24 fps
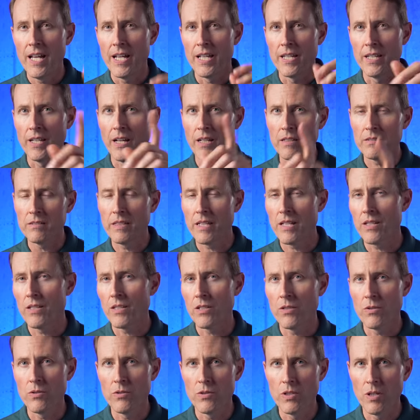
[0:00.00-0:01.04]
not only the
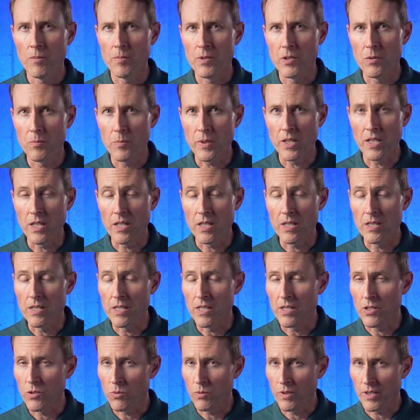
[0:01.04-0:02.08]
U W P
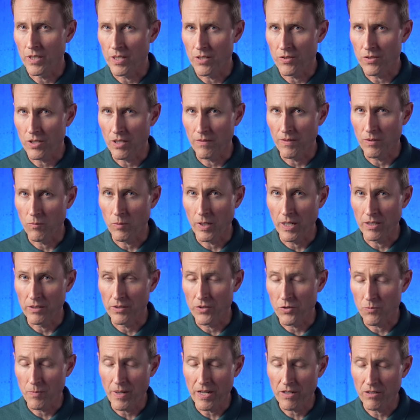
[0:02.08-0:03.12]
D twenty-seven
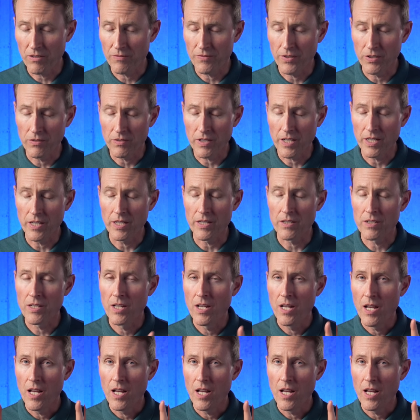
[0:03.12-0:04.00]
wireless microphone kit,